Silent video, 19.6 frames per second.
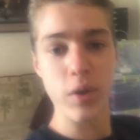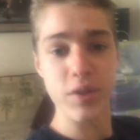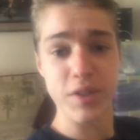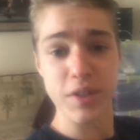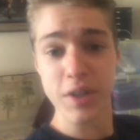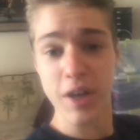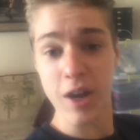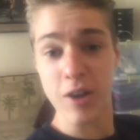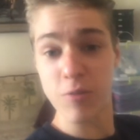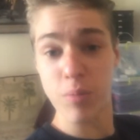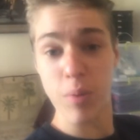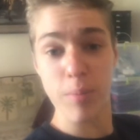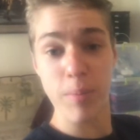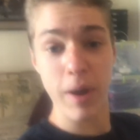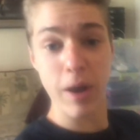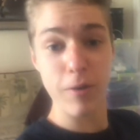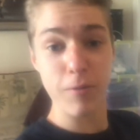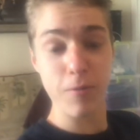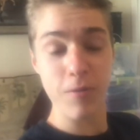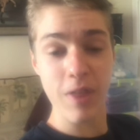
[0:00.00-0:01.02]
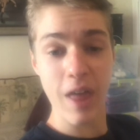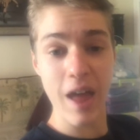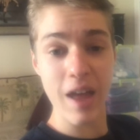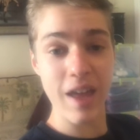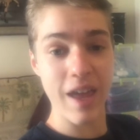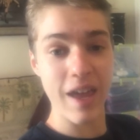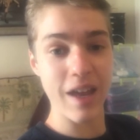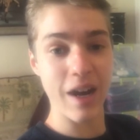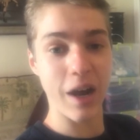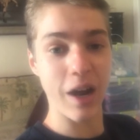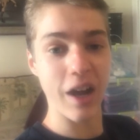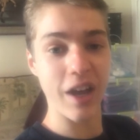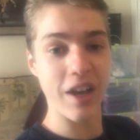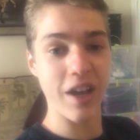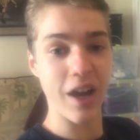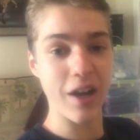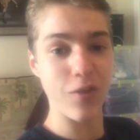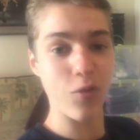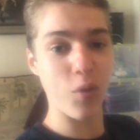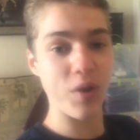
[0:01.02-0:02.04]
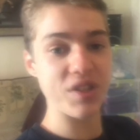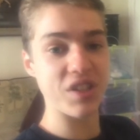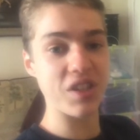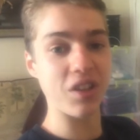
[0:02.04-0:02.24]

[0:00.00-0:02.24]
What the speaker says: Wasn't kind of prepared for that, and I kind of